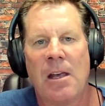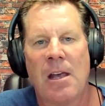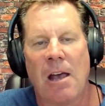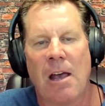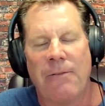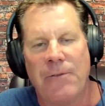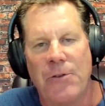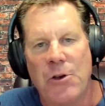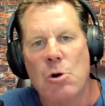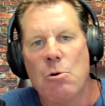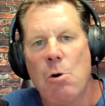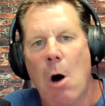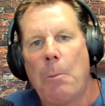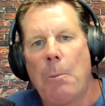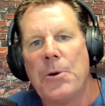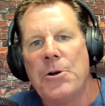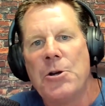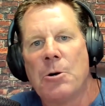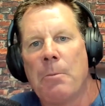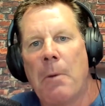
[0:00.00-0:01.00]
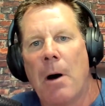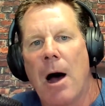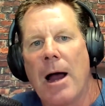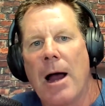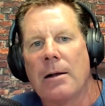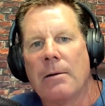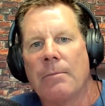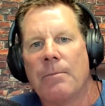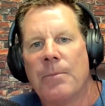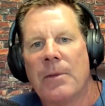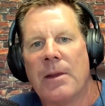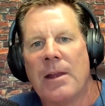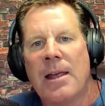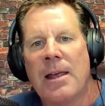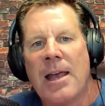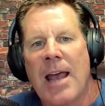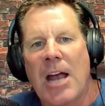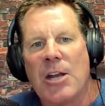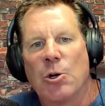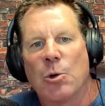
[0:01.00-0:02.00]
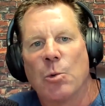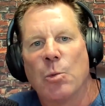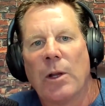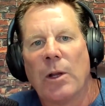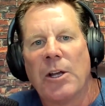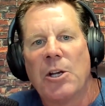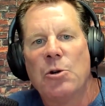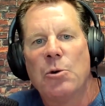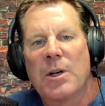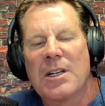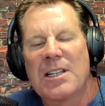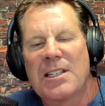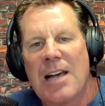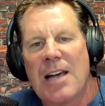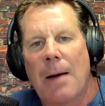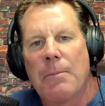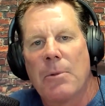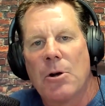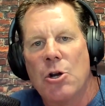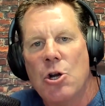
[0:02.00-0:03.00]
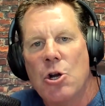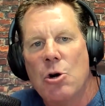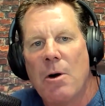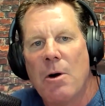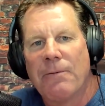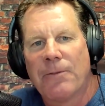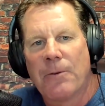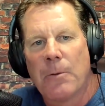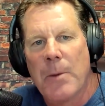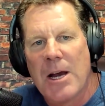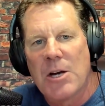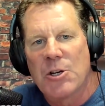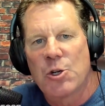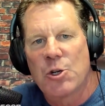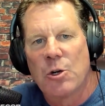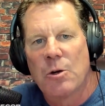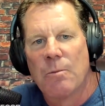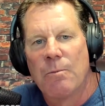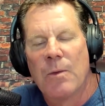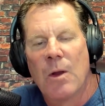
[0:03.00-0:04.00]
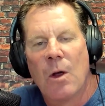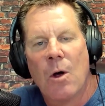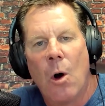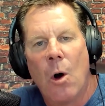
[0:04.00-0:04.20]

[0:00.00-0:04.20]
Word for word: If you open your mind and you're willing to accept new information,